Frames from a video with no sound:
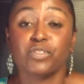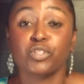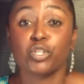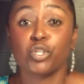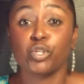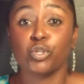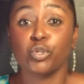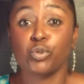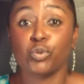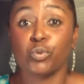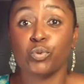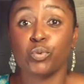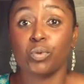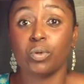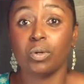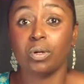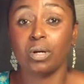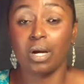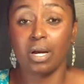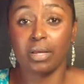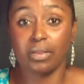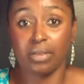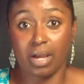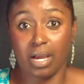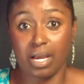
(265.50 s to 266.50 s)
to
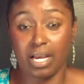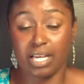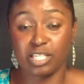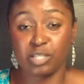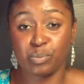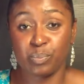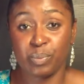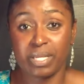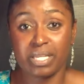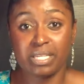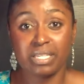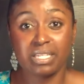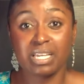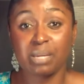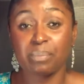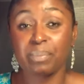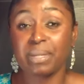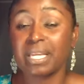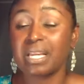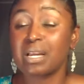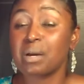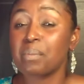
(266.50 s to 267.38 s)
a husband can be